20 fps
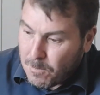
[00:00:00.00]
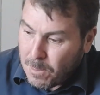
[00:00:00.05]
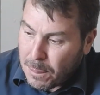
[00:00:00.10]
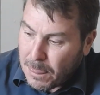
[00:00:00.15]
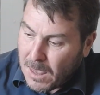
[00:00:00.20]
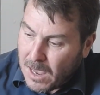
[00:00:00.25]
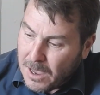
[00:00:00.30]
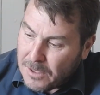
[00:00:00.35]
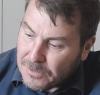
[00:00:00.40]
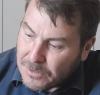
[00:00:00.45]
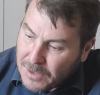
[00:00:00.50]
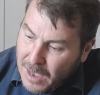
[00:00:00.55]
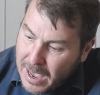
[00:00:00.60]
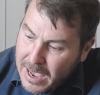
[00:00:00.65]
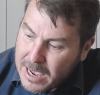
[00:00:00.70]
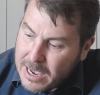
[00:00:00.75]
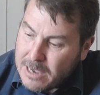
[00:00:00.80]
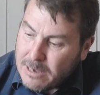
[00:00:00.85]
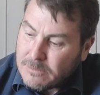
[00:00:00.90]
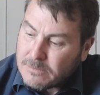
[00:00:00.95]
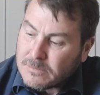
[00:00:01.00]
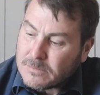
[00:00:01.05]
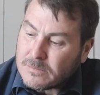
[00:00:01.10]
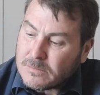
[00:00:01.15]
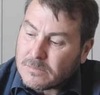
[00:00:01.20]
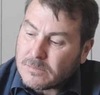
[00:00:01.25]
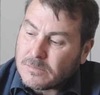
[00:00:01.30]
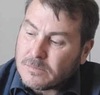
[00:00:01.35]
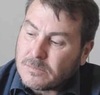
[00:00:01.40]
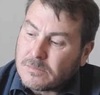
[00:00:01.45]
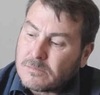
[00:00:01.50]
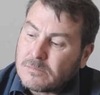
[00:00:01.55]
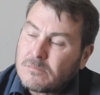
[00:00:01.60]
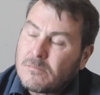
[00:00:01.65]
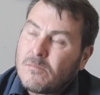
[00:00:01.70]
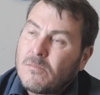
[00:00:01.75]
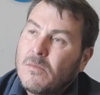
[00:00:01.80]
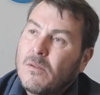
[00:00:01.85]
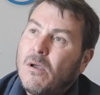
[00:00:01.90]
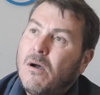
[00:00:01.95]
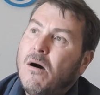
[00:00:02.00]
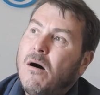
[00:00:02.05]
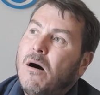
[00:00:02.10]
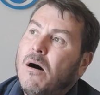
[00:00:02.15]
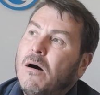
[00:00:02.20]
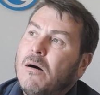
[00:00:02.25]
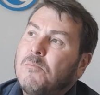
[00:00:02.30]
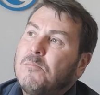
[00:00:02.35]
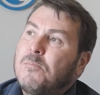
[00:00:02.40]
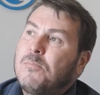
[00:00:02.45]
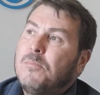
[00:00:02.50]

And they are,